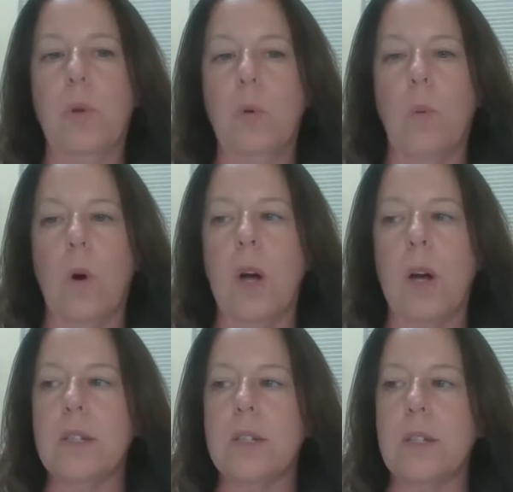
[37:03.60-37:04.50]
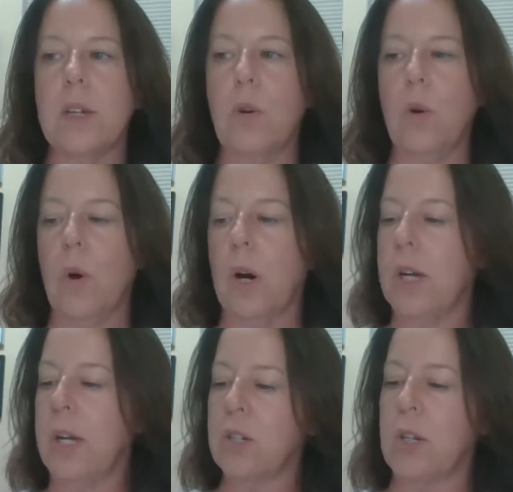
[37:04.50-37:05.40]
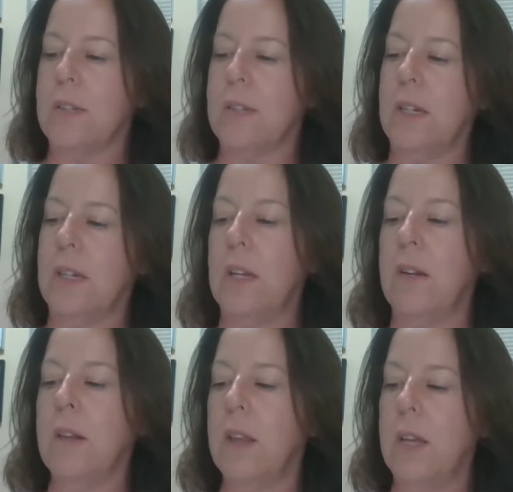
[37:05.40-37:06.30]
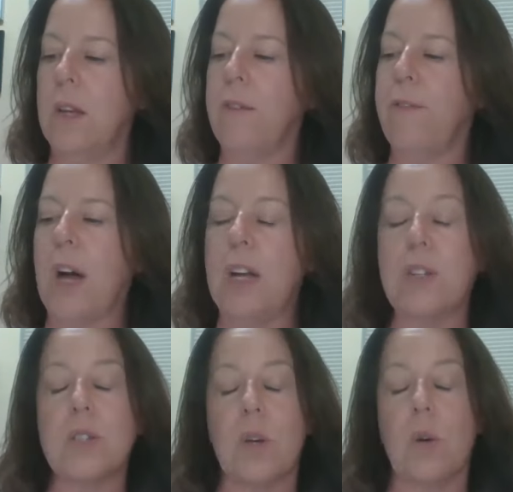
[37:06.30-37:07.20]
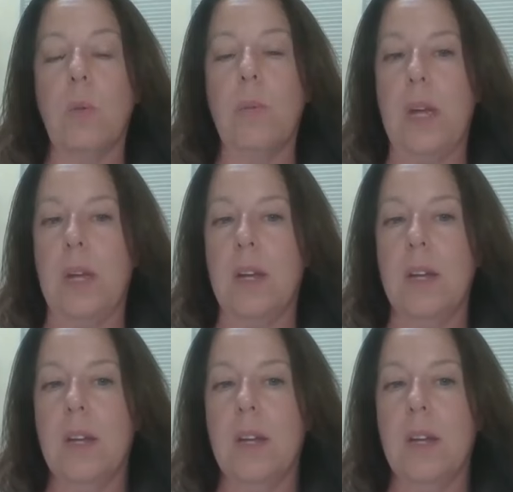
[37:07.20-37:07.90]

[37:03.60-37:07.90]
who are interested in the Find Your Soulmate